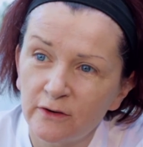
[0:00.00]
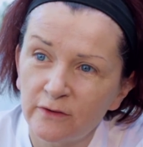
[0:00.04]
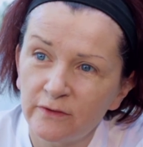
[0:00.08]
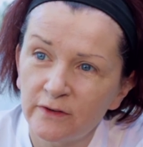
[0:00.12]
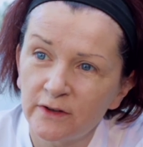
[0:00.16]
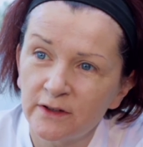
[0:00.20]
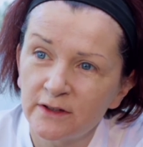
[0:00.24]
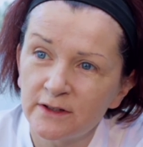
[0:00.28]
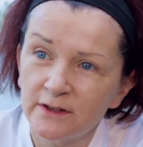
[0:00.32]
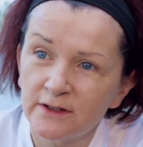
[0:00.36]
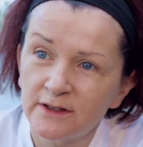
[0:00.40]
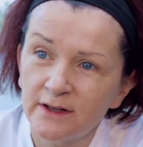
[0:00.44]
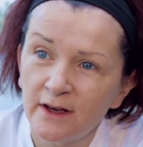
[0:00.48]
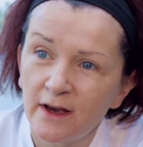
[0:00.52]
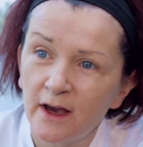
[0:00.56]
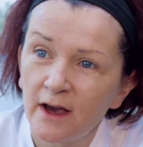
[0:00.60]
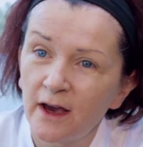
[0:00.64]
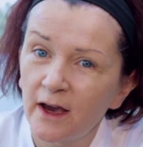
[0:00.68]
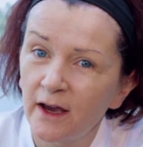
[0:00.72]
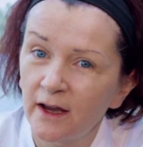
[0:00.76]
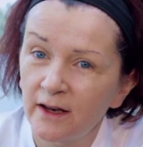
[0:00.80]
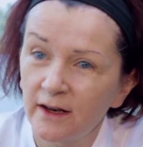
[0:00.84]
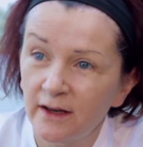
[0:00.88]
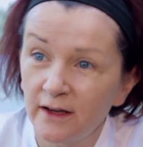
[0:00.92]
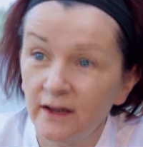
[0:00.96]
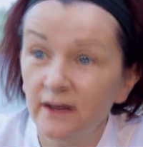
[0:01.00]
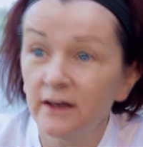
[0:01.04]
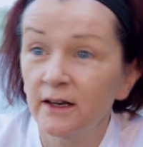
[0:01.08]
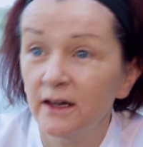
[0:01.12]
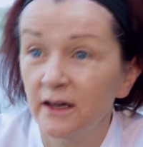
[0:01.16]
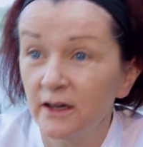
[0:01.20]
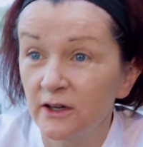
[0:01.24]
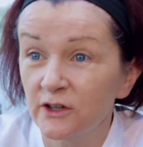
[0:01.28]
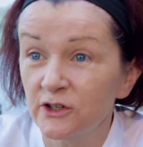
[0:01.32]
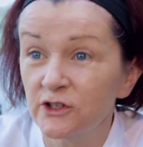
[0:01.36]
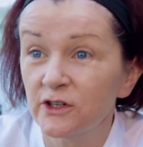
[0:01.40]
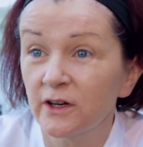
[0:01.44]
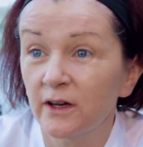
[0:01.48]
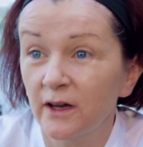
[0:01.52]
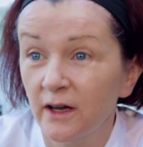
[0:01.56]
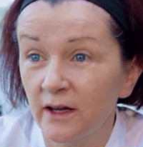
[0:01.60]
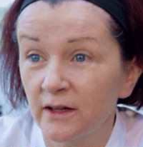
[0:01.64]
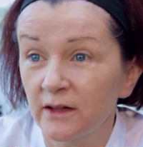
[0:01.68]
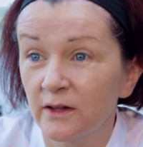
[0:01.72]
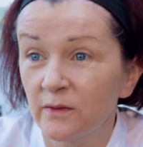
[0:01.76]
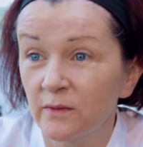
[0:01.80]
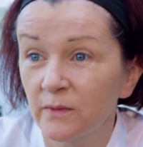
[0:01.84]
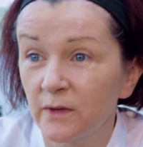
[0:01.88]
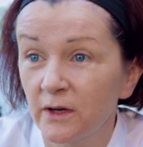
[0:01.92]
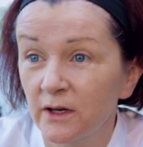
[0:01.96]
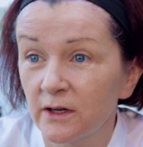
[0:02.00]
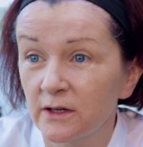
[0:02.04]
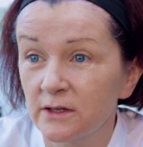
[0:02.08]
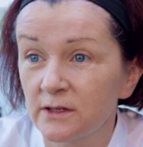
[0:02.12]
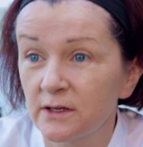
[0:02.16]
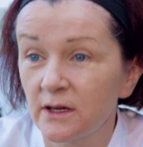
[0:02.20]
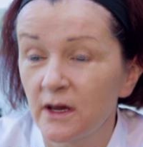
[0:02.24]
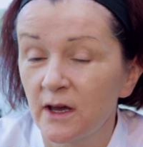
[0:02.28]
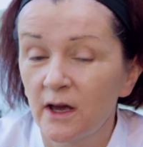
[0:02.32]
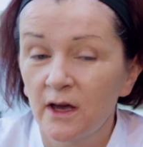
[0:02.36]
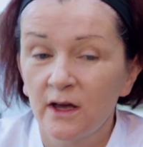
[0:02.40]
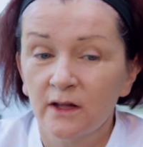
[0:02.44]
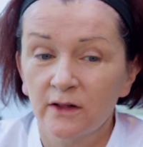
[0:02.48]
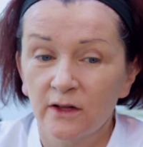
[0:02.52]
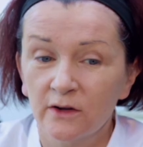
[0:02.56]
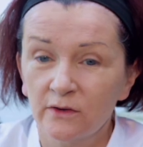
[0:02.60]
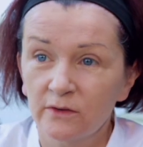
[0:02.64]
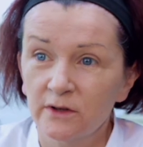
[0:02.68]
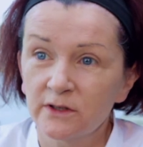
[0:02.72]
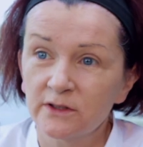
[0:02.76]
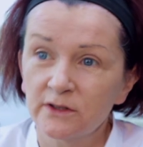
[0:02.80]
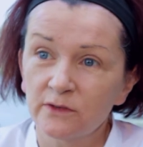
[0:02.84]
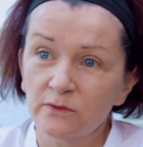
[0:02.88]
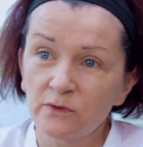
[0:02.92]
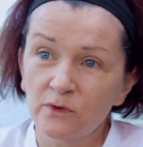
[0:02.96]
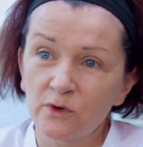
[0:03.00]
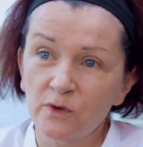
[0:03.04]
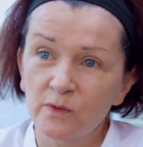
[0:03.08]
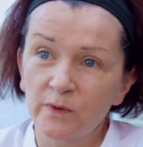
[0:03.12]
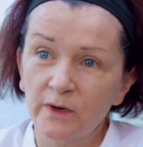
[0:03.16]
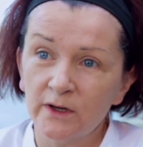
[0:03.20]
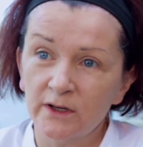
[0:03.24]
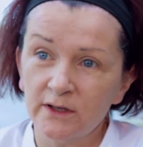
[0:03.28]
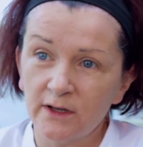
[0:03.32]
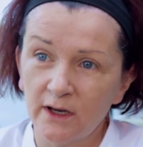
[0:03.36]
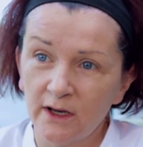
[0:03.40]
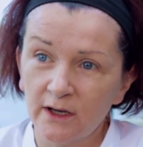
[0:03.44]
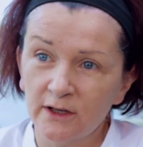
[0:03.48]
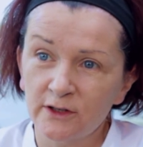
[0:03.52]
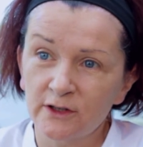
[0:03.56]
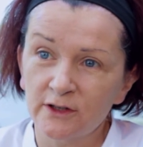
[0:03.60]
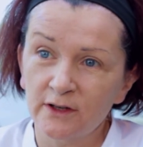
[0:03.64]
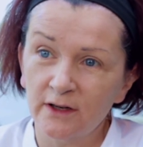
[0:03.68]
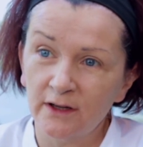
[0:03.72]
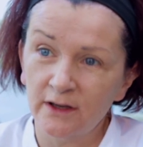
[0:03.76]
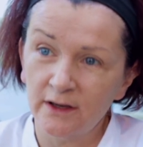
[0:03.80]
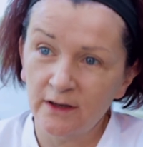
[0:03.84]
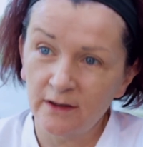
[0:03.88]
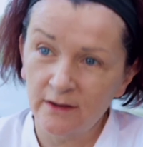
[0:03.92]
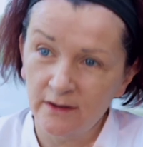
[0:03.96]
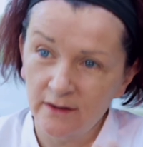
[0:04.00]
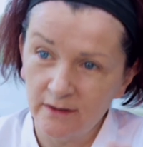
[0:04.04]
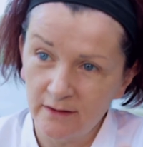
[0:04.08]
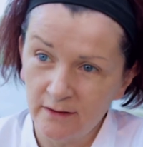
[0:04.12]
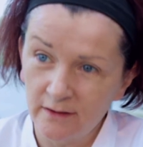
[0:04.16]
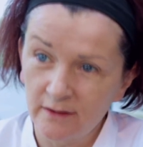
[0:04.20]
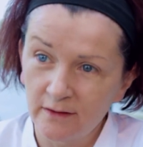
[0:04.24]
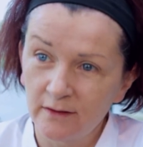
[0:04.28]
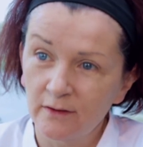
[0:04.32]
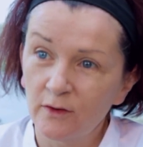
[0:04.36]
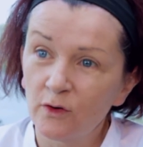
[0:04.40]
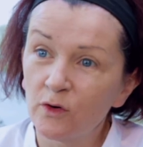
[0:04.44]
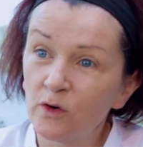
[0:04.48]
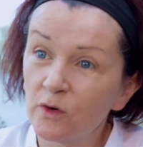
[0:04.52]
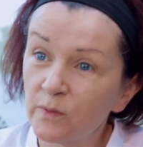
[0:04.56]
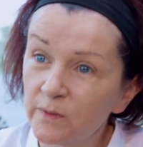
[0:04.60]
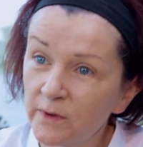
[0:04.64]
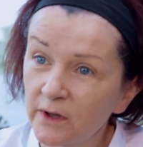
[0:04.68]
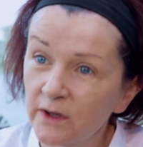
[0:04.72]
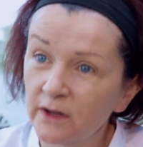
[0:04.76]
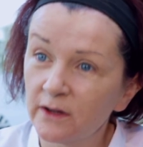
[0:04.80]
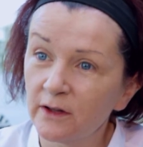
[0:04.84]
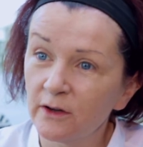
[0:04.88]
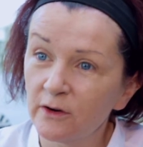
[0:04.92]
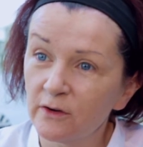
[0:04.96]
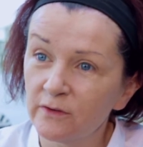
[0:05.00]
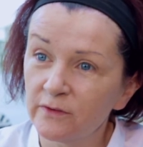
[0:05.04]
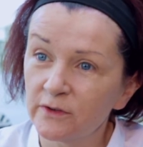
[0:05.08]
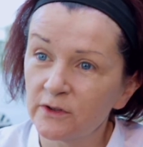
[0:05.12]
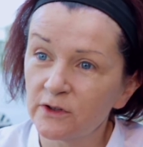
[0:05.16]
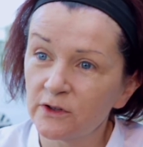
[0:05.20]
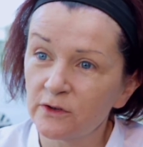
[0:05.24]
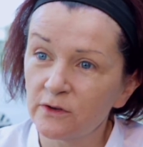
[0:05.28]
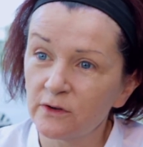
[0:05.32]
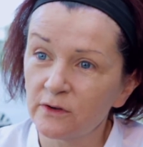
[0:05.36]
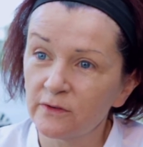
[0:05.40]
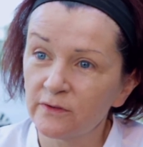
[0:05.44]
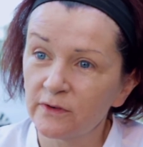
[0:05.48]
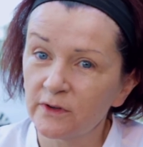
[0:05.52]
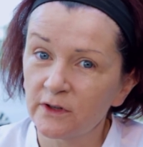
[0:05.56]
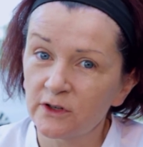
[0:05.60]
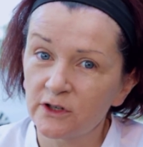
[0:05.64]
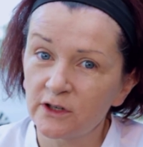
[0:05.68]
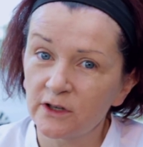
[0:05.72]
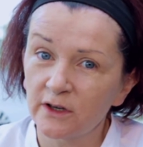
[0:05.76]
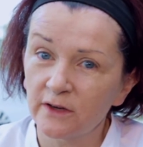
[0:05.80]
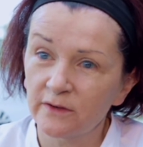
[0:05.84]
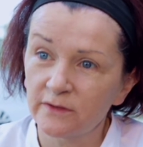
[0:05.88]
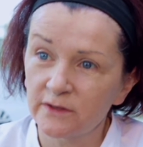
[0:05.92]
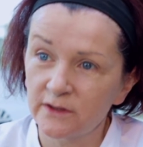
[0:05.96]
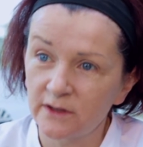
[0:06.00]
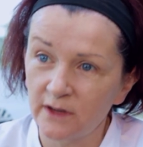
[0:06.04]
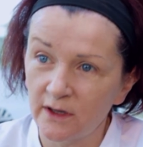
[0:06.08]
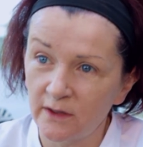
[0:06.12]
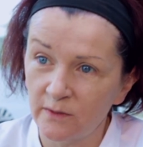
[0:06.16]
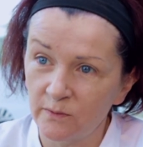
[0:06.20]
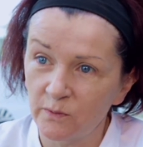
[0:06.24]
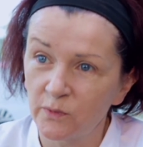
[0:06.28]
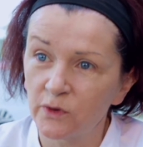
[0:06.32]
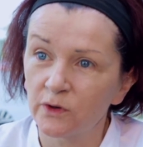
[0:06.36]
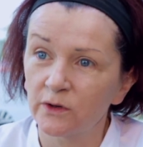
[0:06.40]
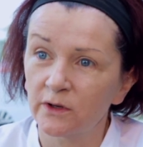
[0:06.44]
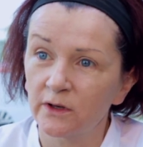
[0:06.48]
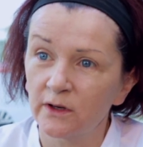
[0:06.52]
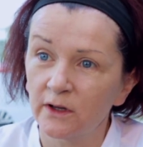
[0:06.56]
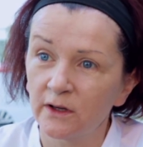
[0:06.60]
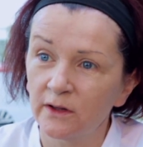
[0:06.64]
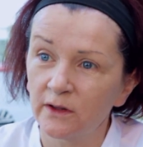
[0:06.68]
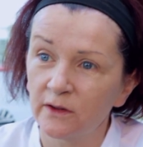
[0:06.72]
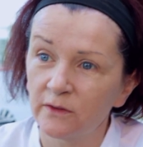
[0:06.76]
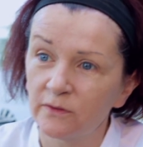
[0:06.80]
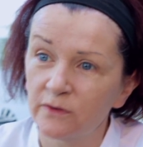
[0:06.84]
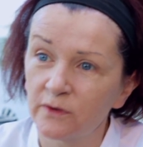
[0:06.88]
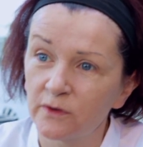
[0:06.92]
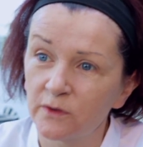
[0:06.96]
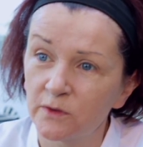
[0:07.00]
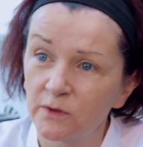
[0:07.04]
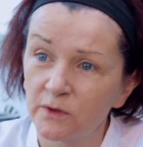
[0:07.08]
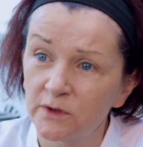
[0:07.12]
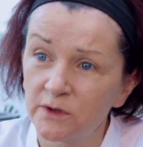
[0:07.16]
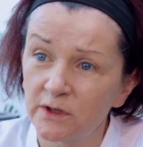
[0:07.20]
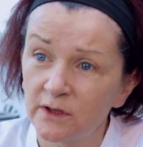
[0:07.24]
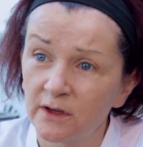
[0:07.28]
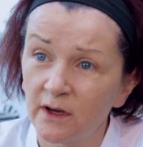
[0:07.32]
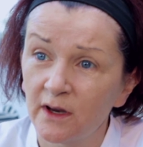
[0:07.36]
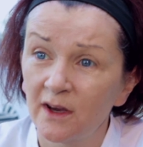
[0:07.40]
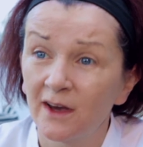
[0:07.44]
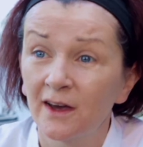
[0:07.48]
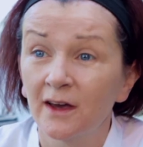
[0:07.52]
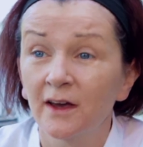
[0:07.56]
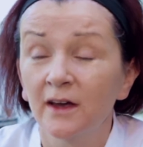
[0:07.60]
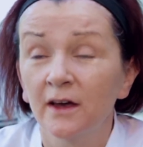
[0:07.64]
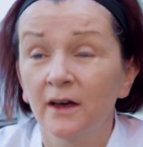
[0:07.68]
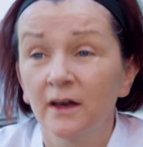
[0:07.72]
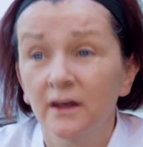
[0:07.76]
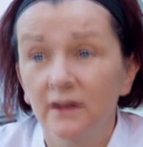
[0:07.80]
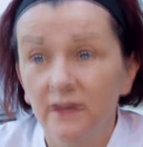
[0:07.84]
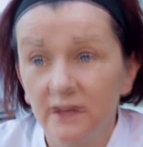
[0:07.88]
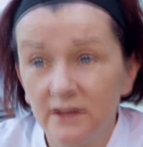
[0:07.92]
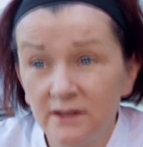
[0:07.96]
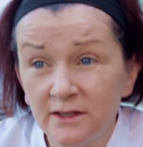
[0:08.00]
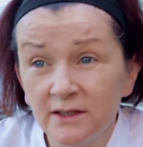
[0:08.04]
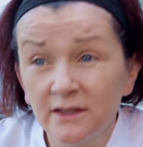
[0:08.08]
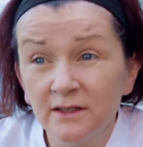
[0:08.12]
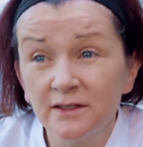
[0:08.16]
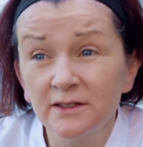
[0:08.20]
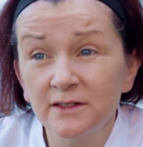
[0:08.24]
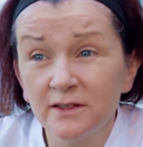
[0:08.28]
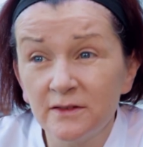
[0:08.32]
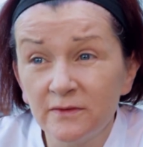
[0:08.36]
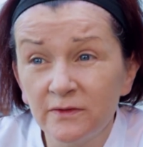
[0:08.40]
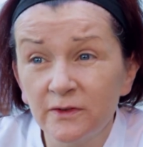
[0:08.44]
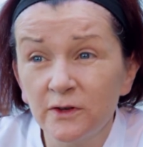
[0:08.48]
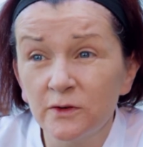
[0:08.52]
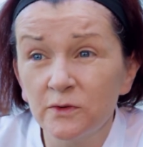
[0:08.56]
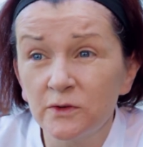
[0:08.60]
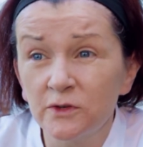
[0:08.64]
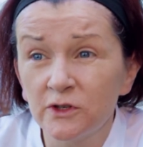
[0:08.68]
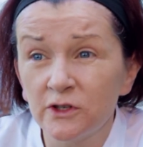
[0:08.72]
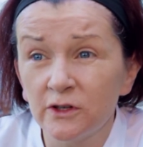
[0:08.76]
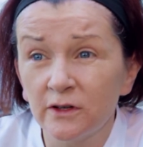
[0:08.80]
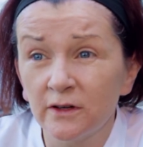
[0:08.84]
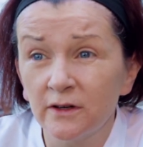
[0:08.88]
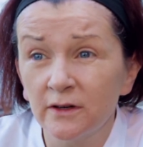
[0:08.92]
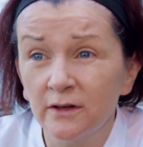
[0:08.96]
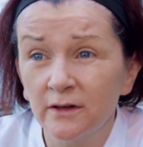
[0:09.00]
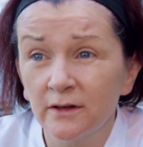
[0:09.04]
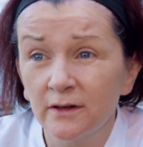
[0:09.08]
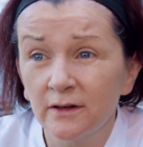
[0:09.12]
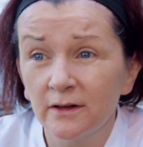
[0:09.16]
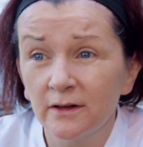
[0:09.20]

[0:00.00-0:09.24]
ovens, and in Asia at the minute, there is a robot actually opening the oven door for the chefs and putting in the food. This is the future.